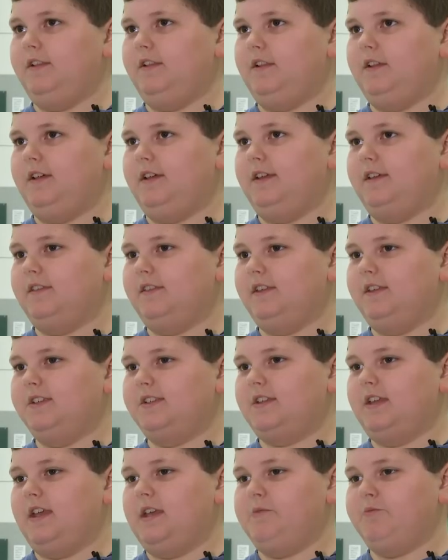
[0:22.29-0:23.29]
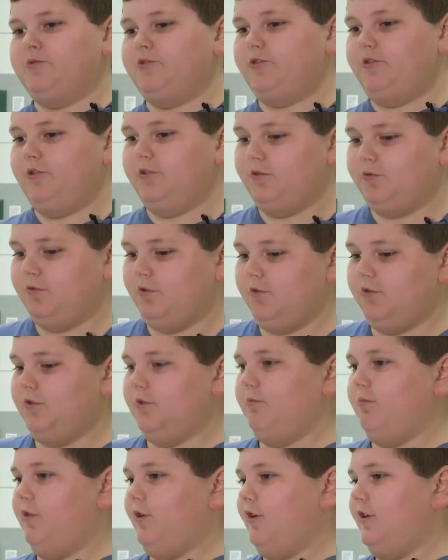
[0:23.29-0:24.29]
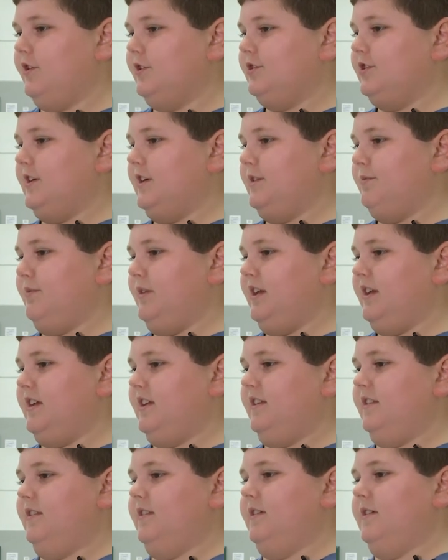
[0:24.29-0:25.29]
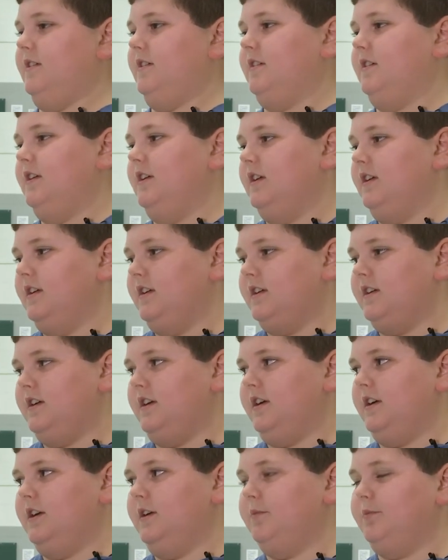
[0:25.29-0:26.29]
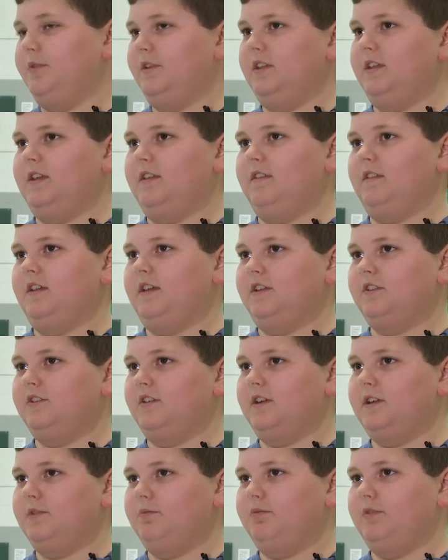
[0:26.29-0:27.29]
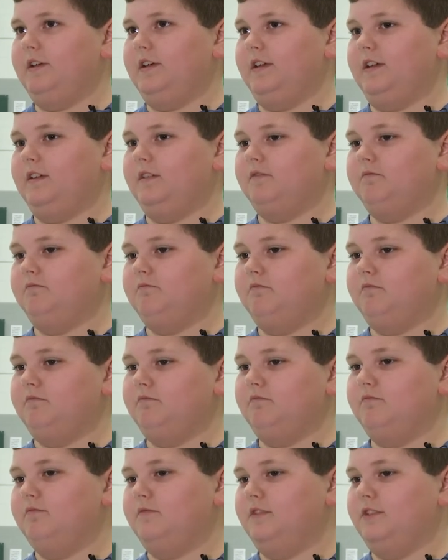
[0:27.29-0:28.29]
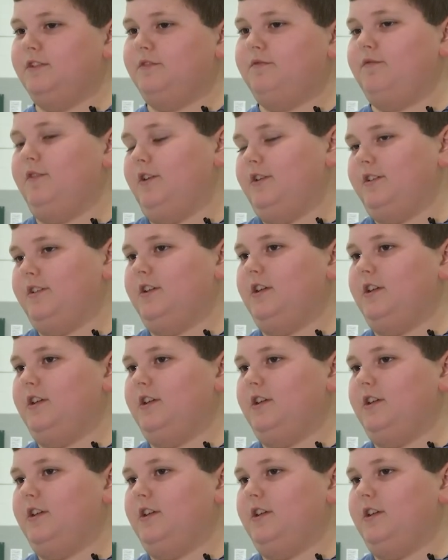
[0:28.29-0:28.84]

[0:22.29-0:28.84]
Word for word: like these games where you throw the ball and try to make it in the cup and then like try to play this fun